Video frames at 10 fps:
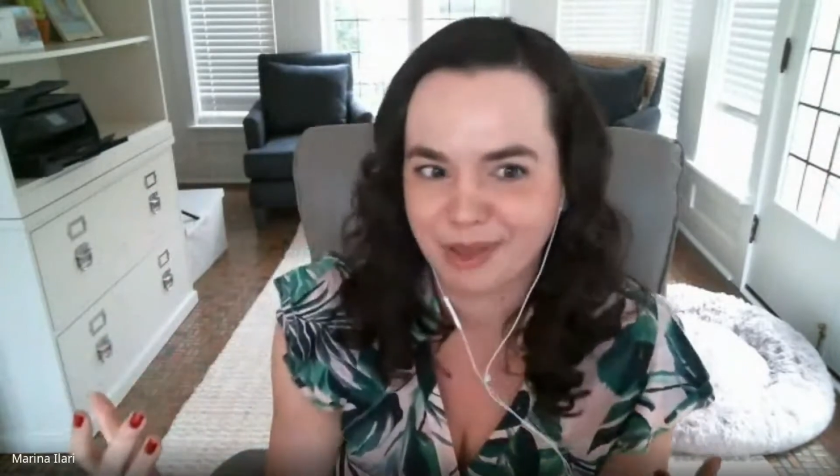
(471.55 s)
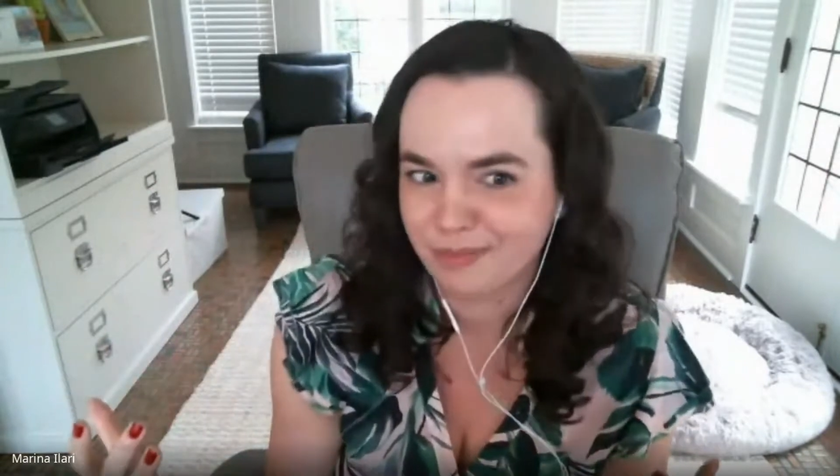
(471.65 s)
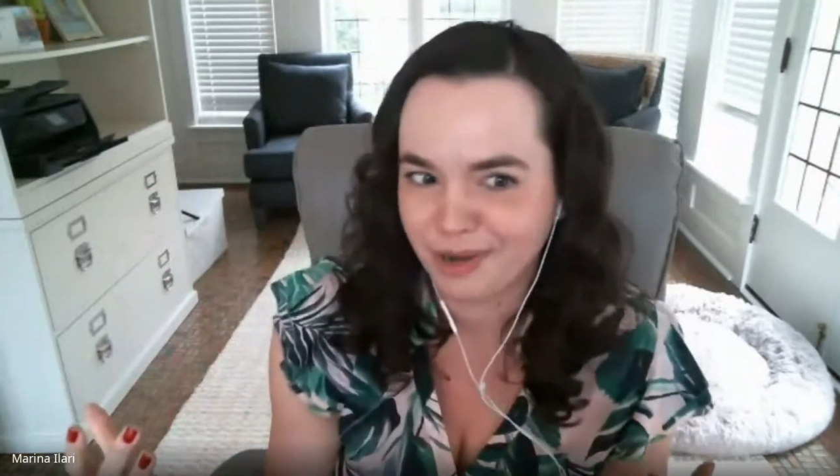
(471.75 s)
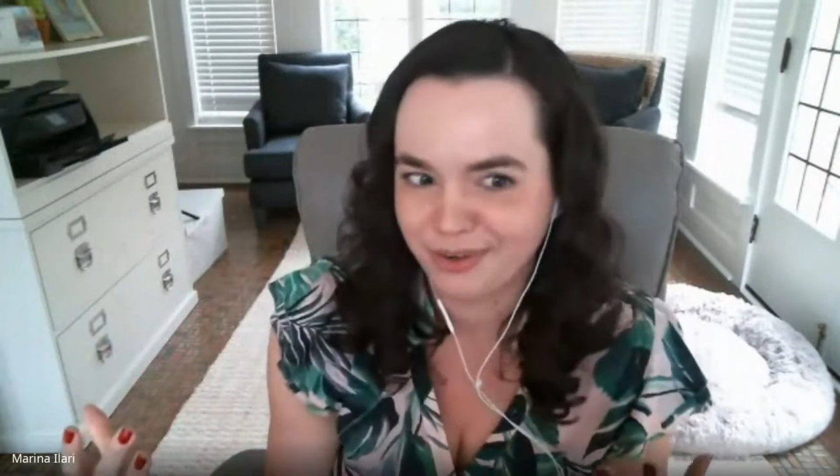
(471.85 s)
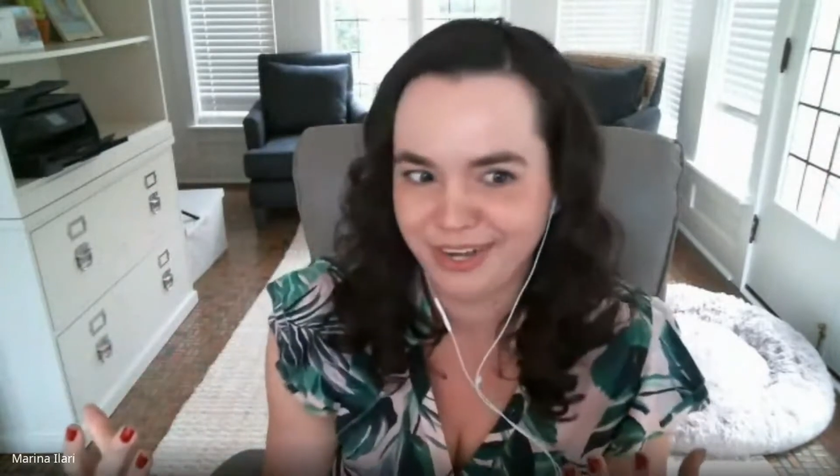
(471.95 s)
my
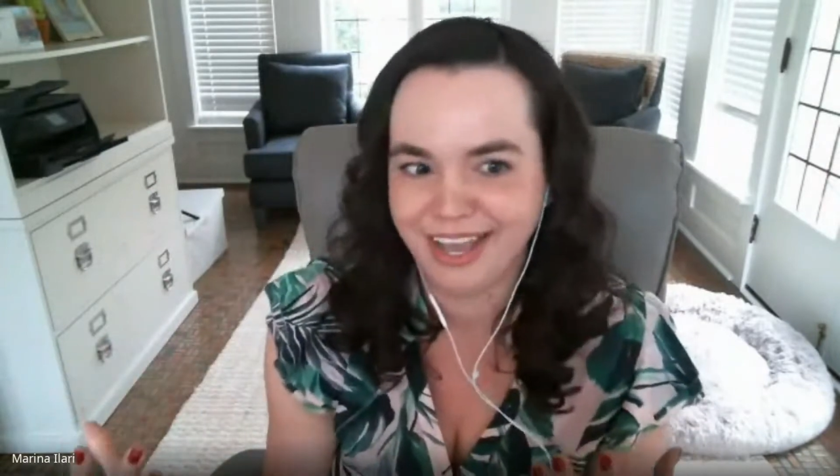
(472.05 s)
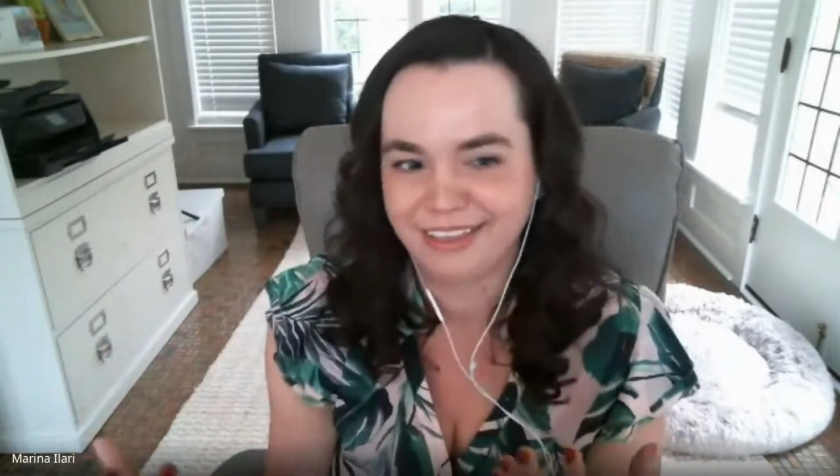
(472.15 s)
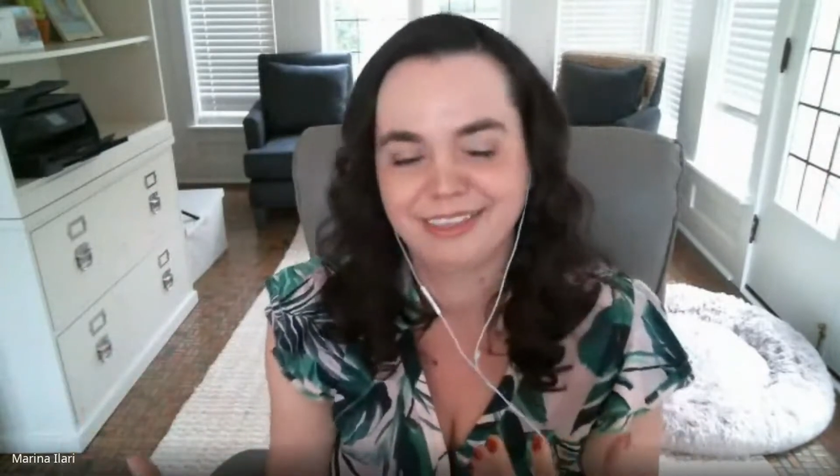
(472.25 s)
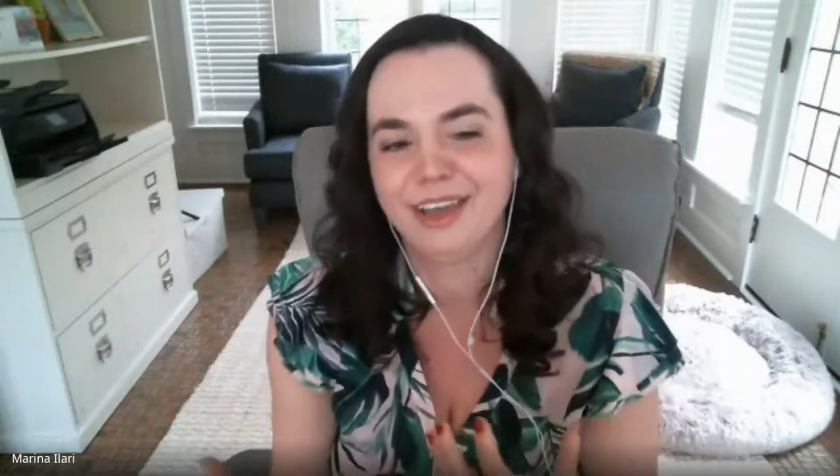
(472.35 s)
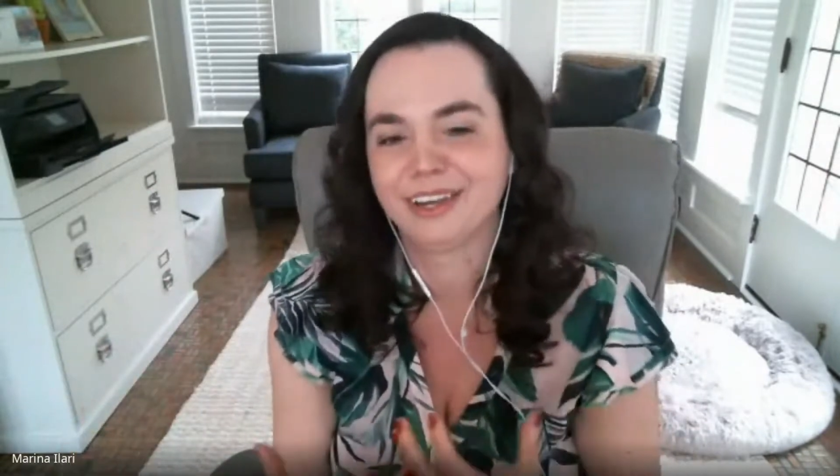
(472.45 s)
brother and
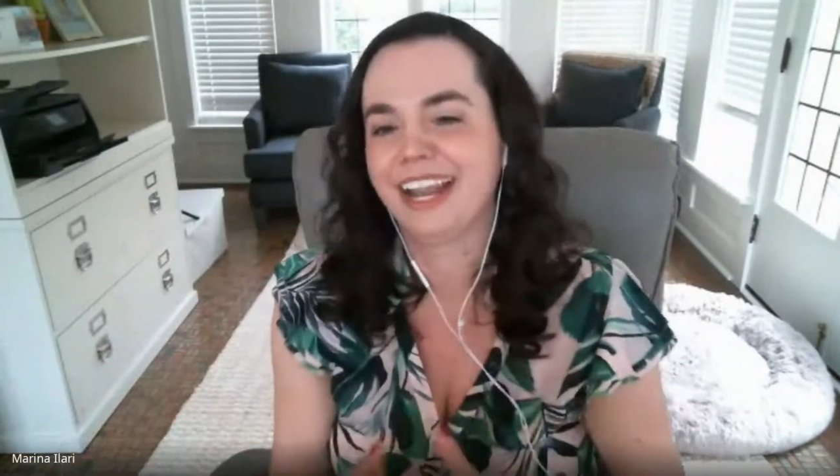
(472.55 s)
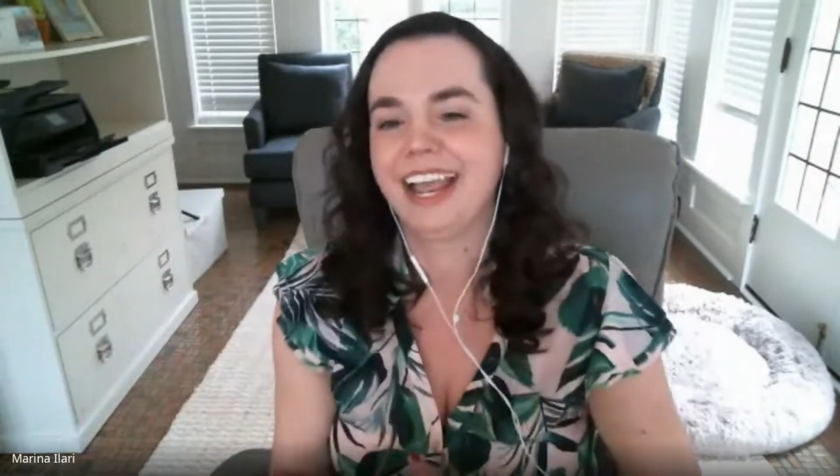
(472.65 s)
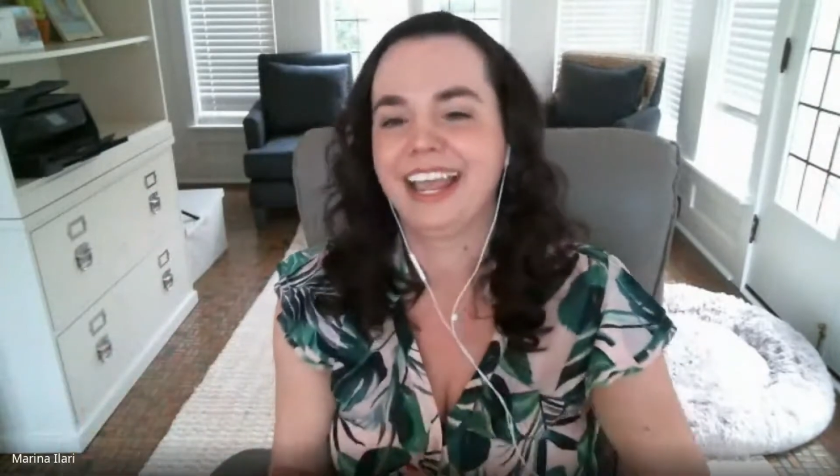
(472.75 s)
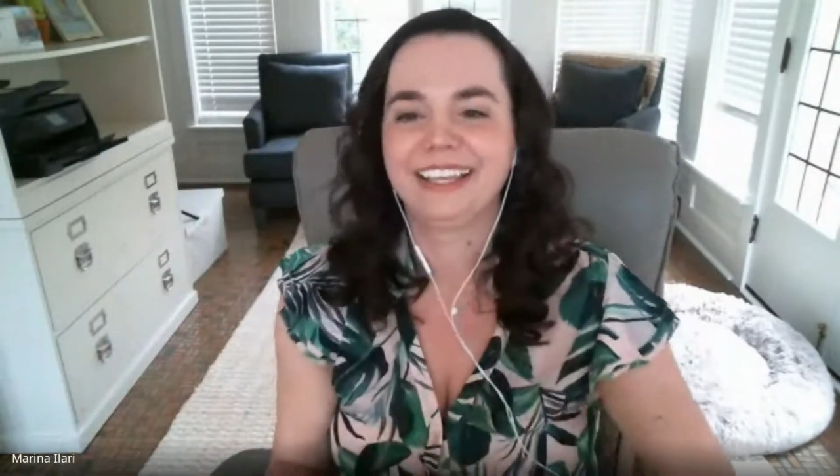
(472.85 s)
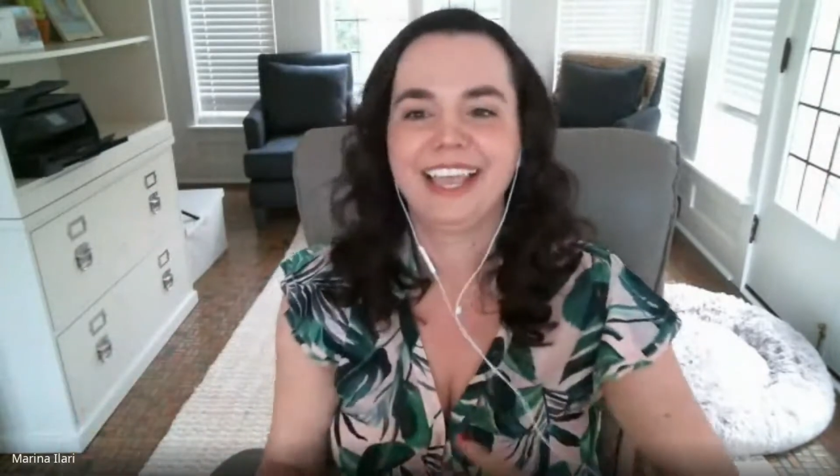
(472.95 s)
I thought
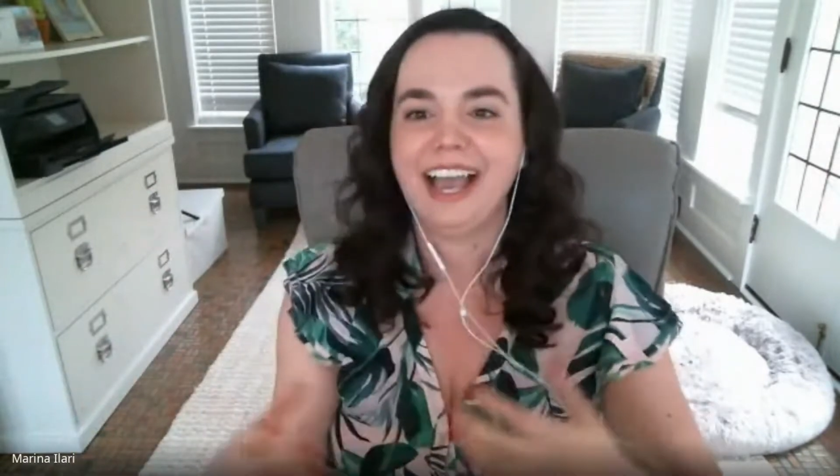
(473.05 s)
like,